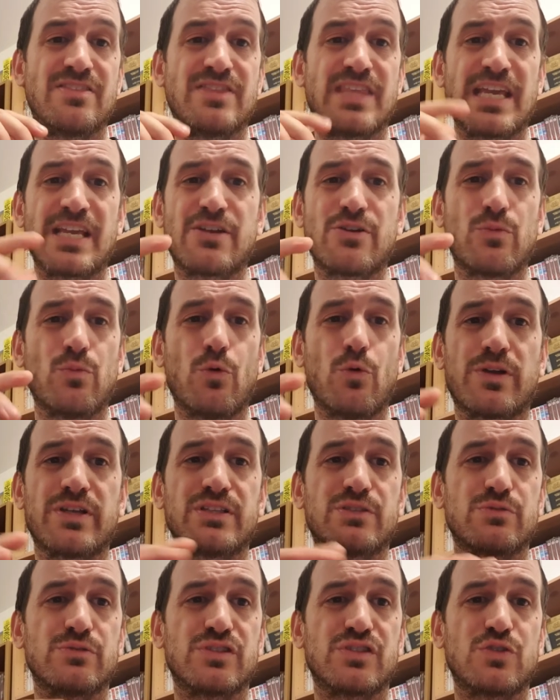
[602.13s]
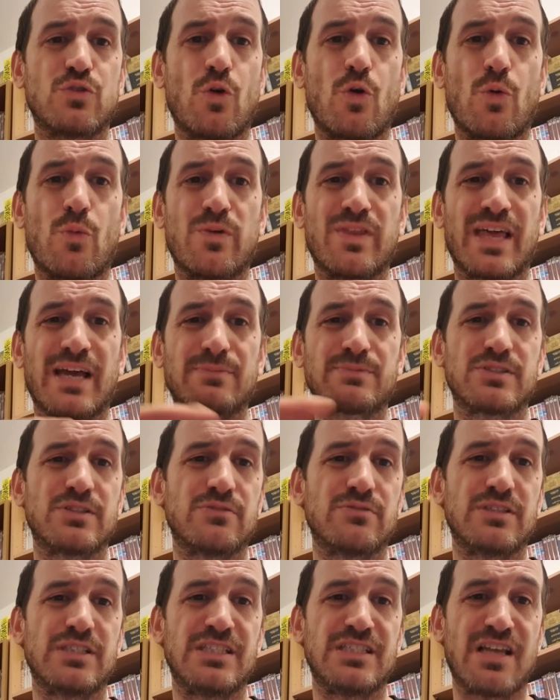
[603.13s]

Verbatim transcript: they could into a store with absolutely